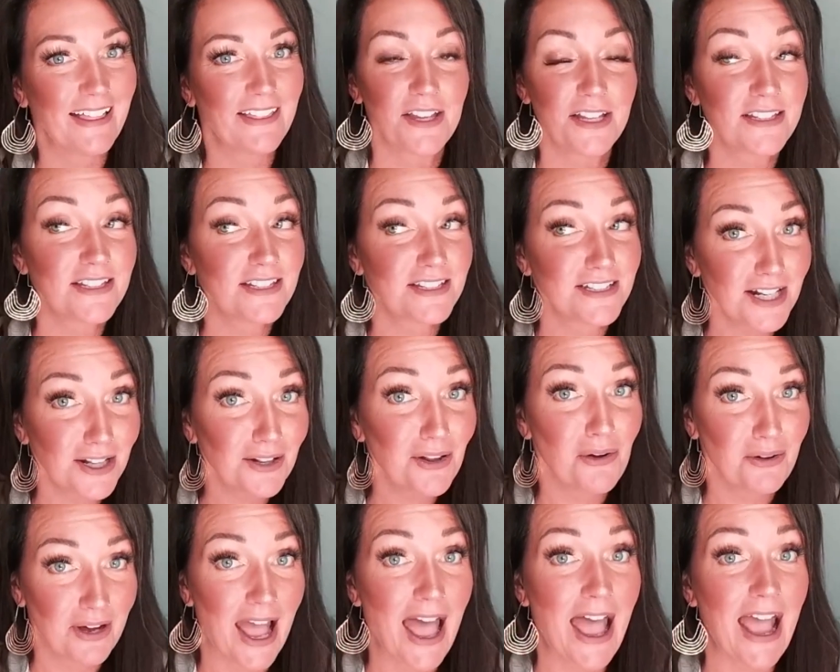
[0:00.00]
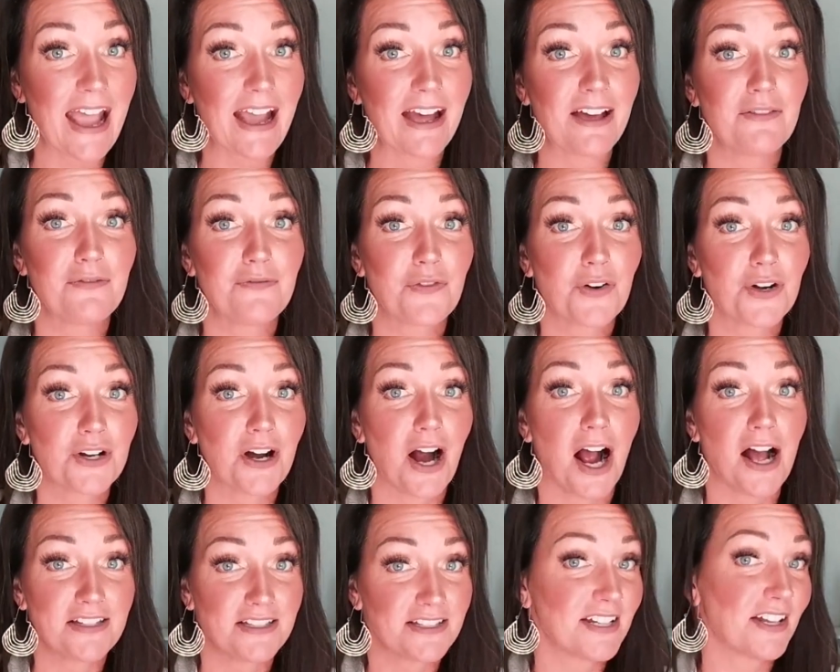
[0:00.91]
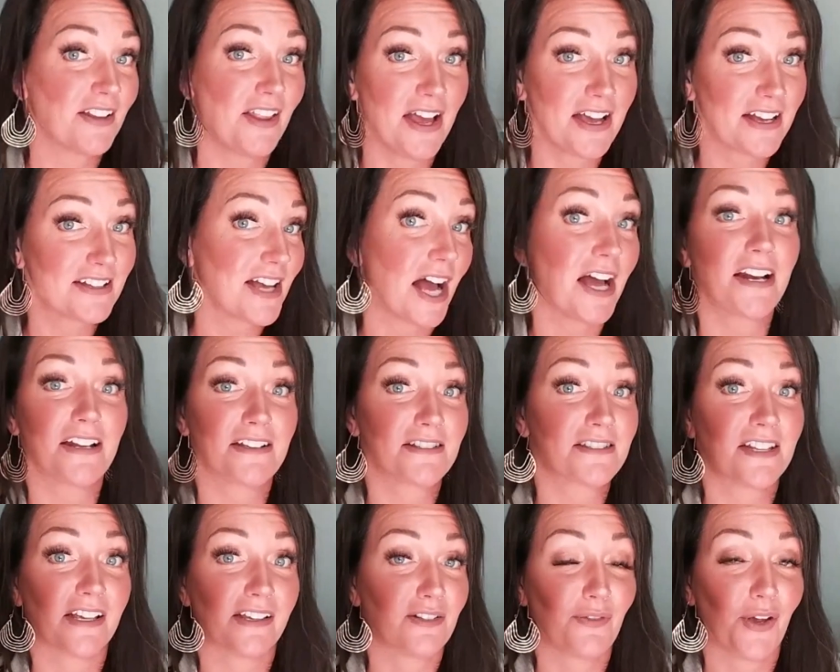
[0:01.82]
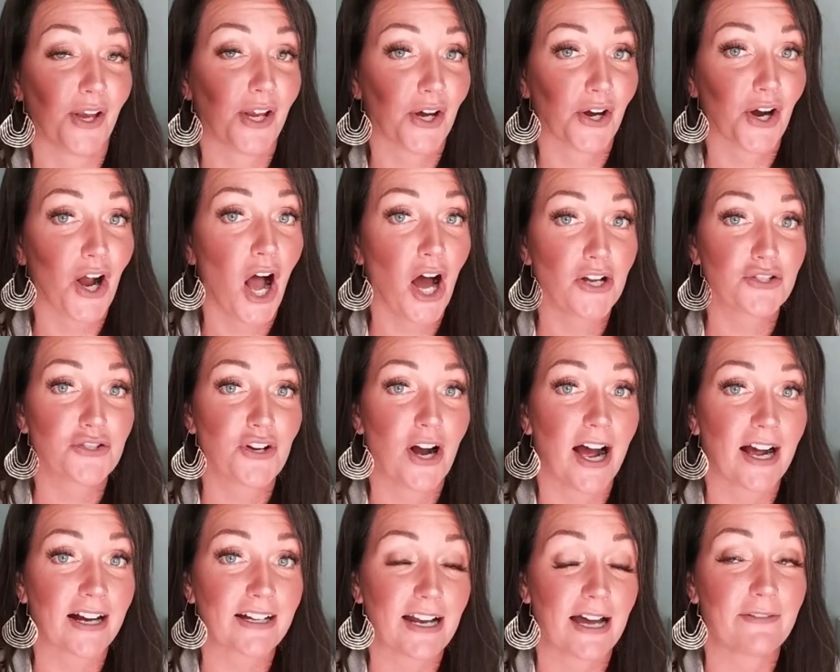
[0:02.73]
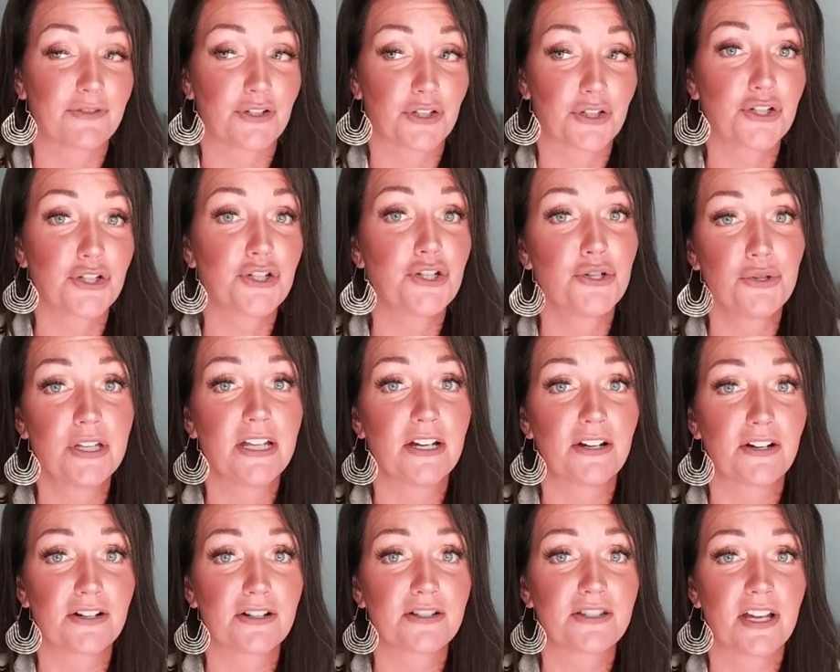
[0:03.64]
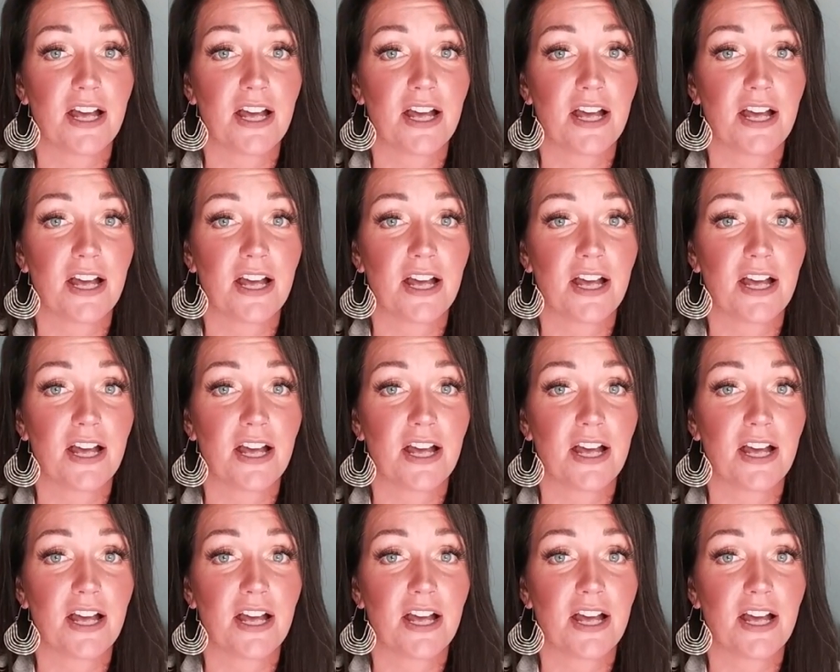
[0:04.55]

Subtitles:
It's still okay for us to like sign a 6-figure contract after 2 years.